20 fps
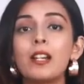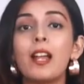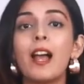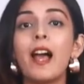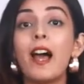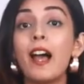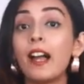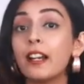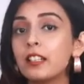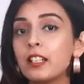an
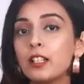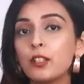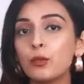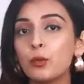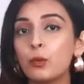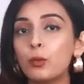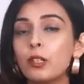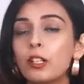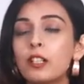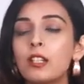acting
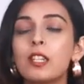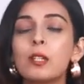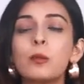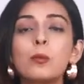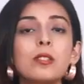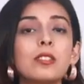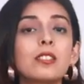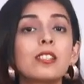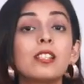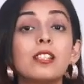role and he
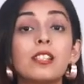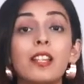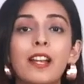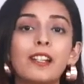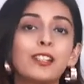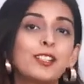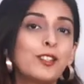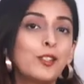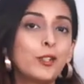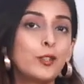was
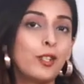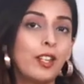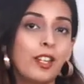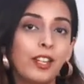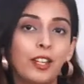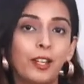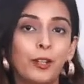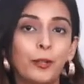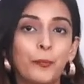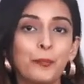delighted to
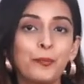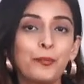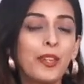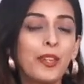take it.